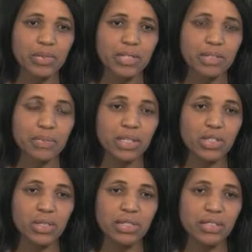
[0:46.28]
to the
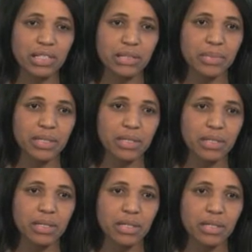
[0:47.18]
spiritual treatment,
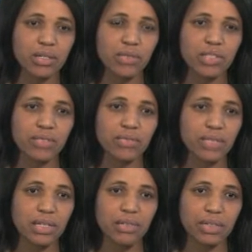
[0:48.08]
it was
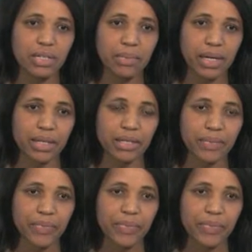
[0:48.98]
very, very bad.